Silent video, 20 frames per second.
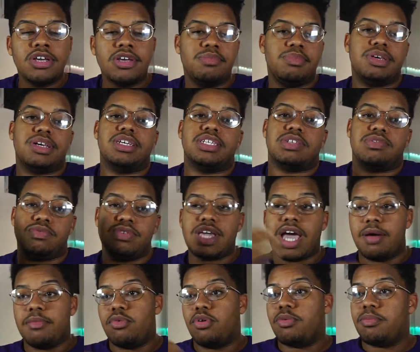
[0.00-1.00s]
because if you
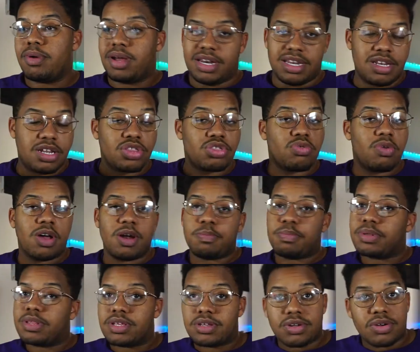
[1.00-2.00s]
got more money to throw at a
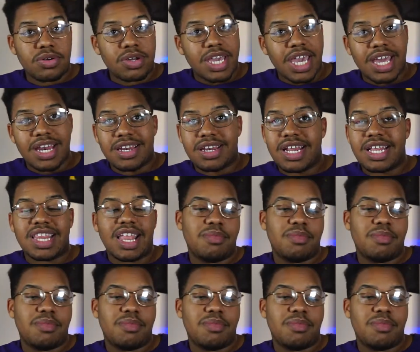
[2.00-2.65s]
political candidate,